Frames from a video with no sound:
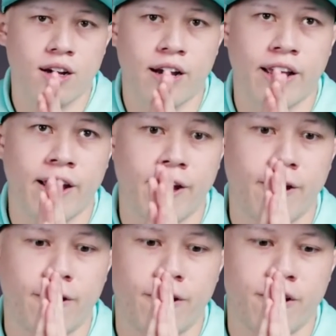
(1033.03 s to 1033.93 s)
I get
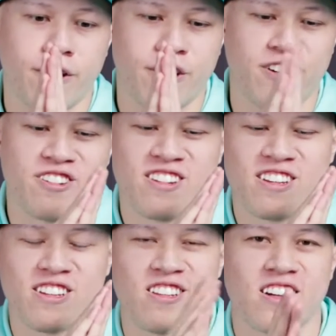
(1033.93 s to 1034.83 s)
it. You know,
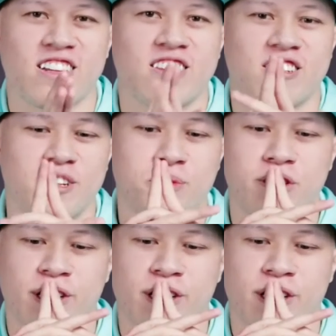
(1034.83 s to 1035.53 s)
you look at the team's